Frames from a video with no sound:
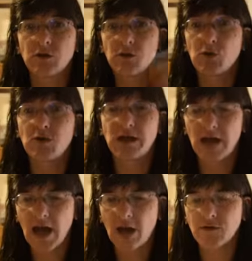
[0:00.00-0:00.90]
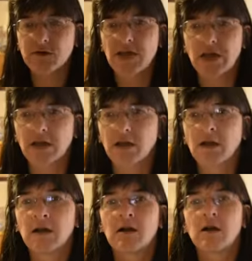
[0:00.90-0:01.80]
the more they get out of sync.
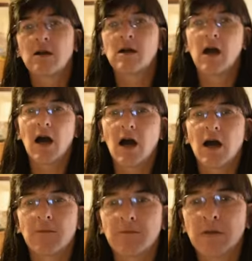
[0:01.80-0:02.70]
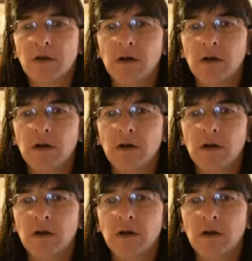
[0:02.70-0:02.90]
Now